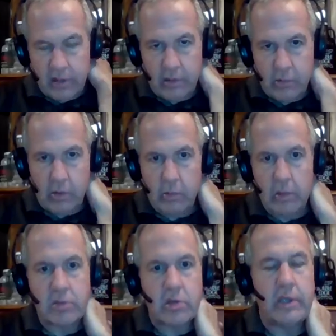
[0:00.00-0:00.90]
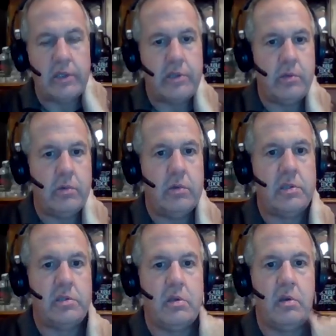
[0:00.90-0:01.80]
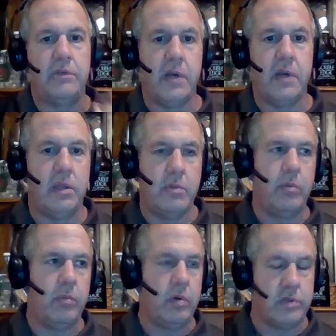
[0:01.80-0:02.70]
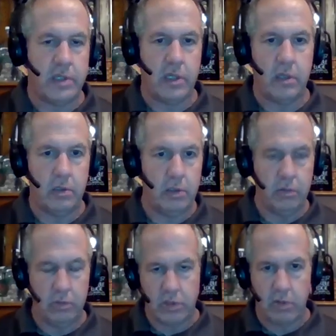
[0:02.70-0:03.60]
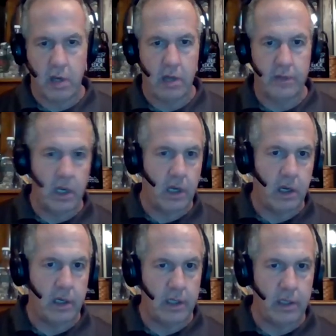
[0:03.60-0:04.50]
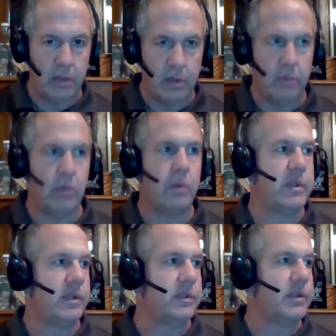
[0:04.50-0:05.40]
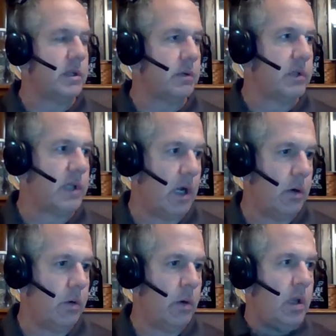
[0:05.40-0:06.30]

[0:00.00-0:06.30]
think what we try to do is notify the members that surround the area where we think the deer would go.